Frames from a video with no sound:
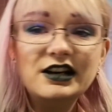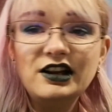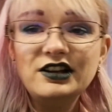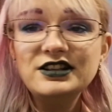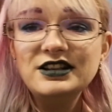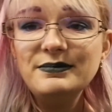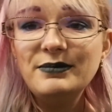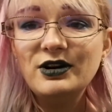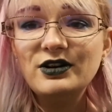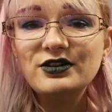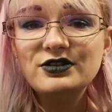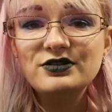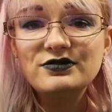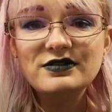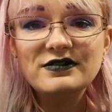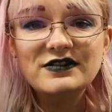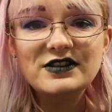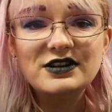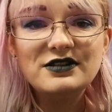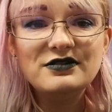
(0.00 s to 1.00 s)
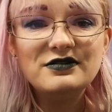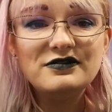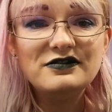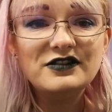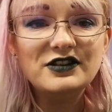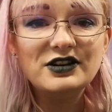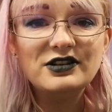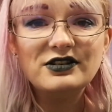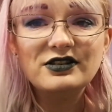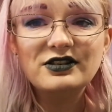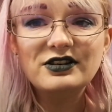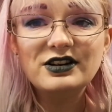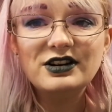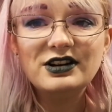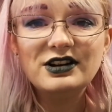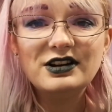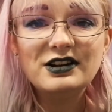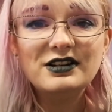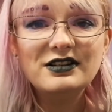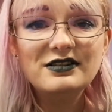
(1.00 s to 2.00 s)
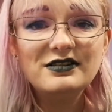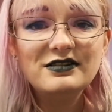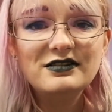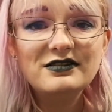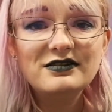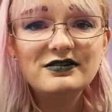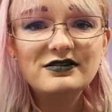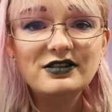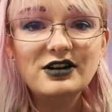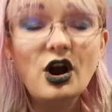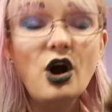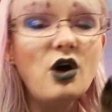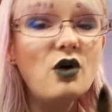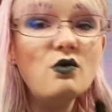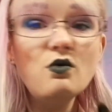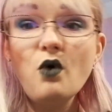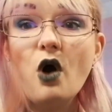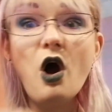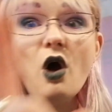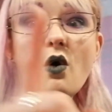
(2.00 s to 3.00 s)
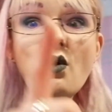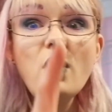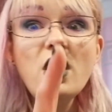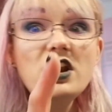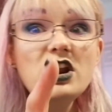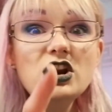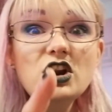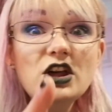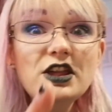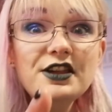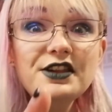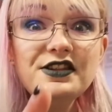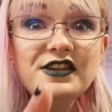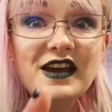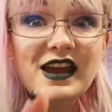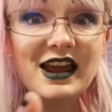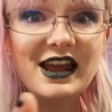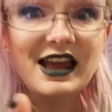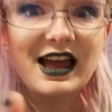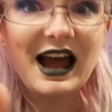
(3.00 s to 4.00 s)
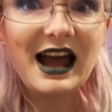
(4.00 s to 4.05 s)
your Glossybox review for and another thing,